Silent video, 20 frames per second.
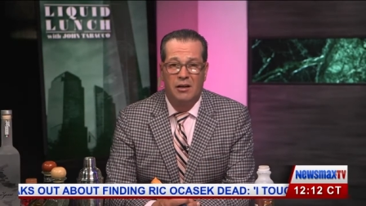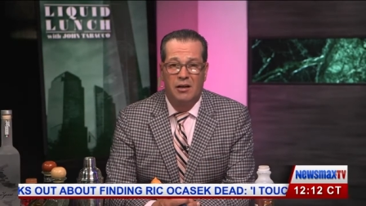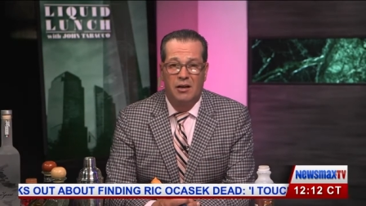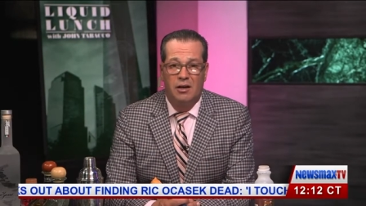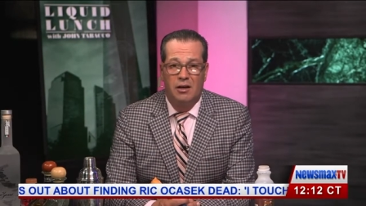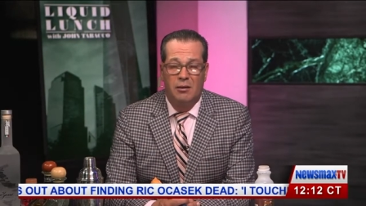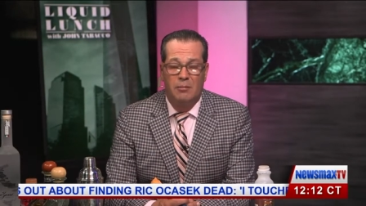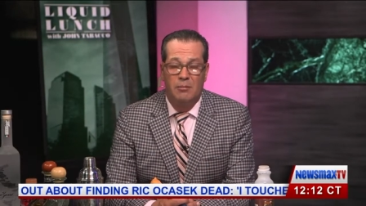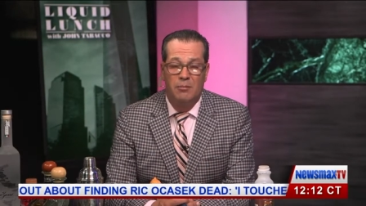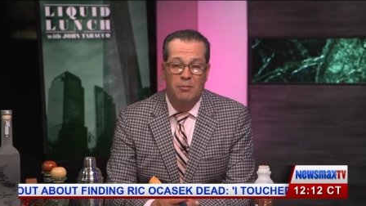
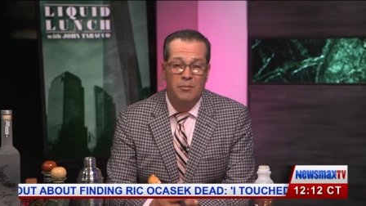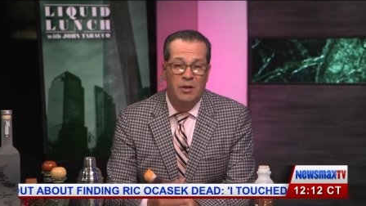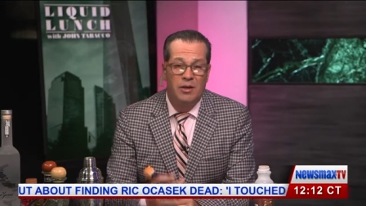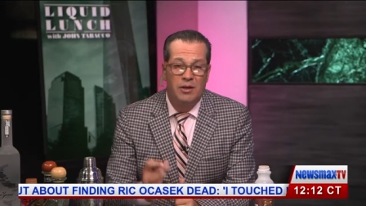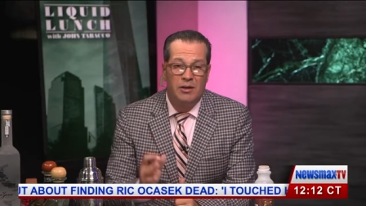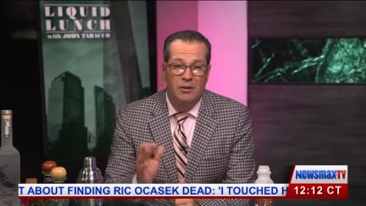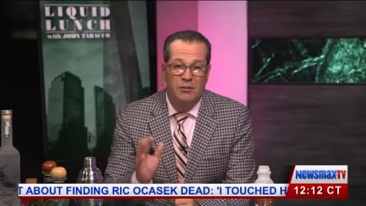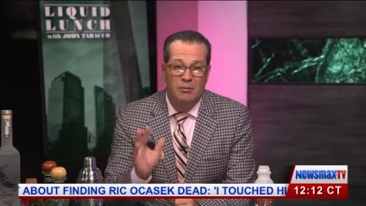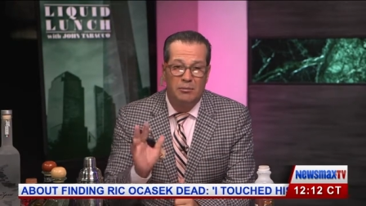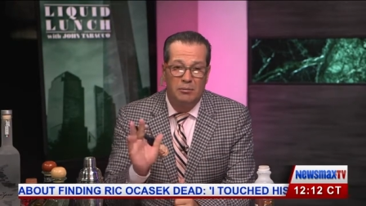Um,
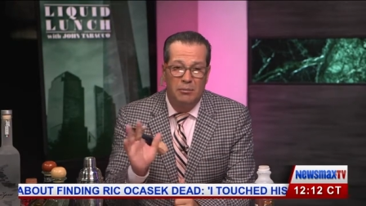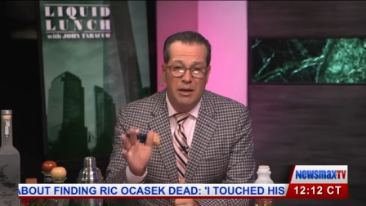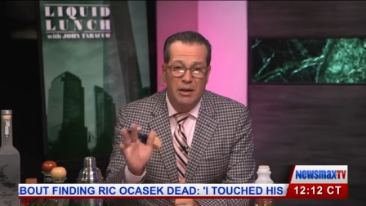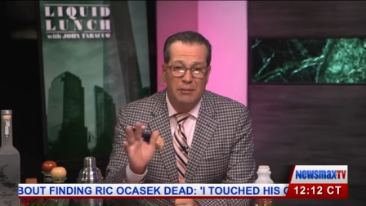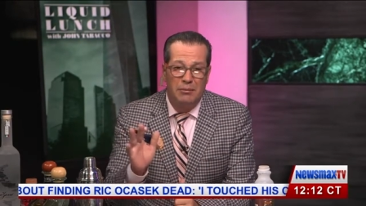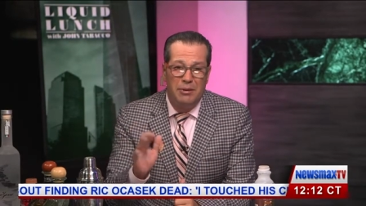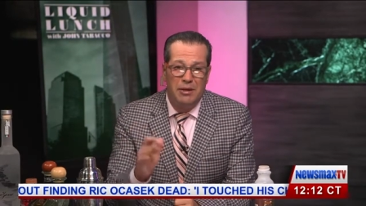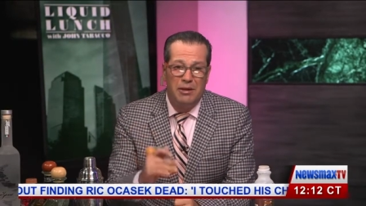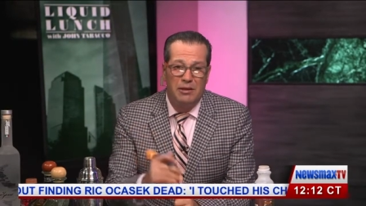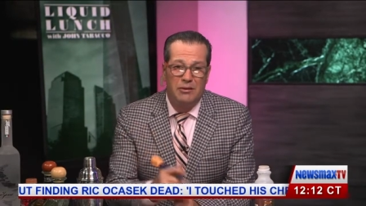
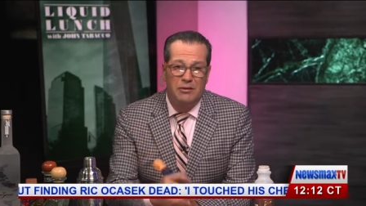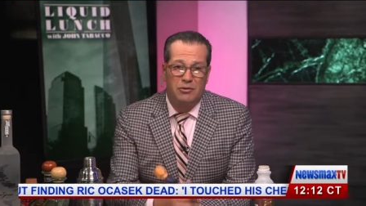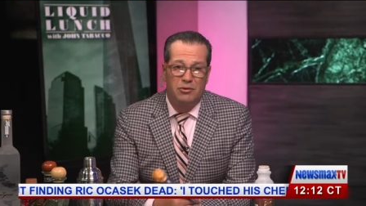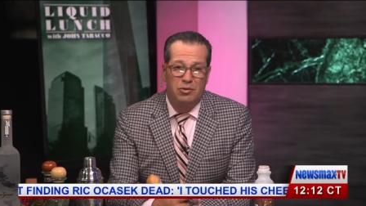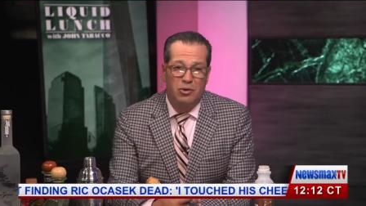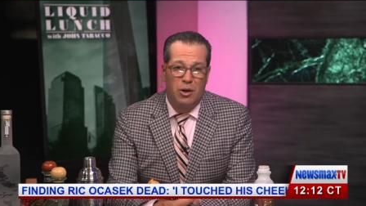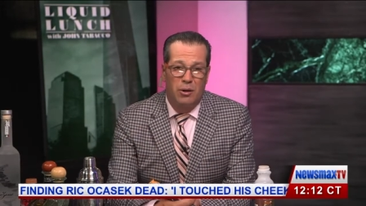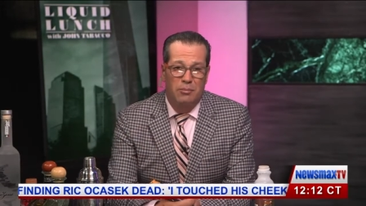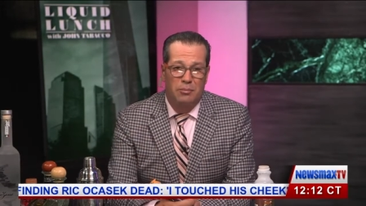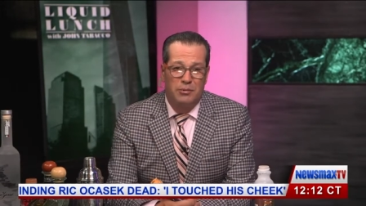maybe
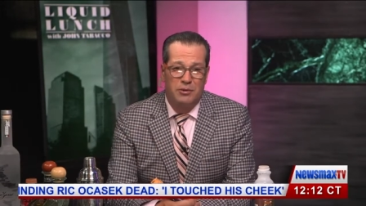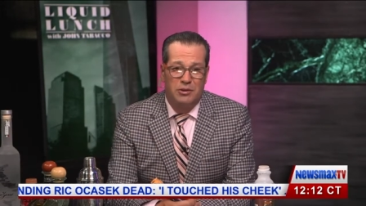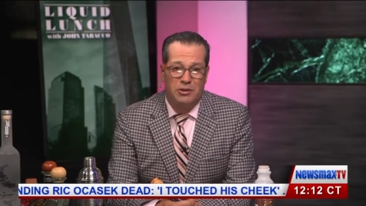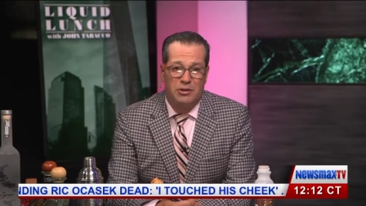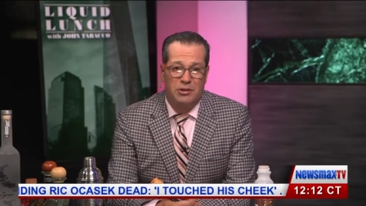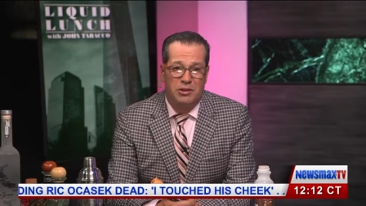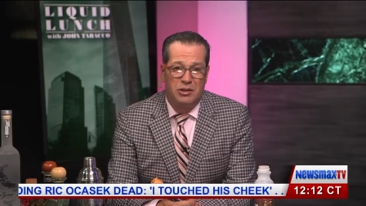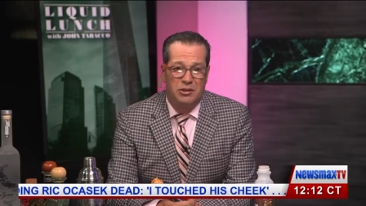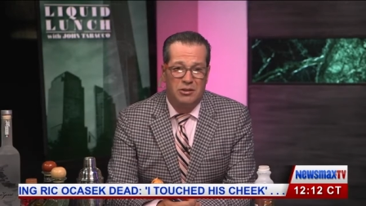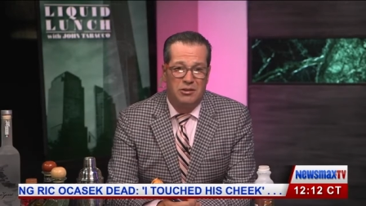Trump is
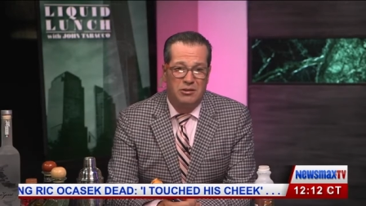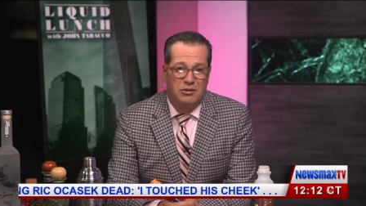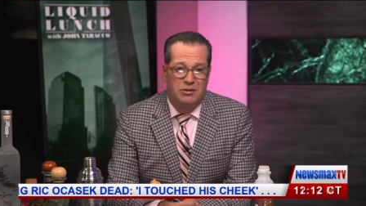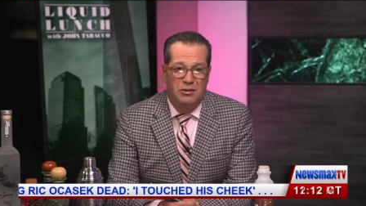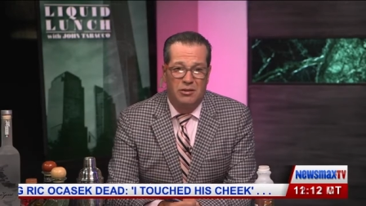just,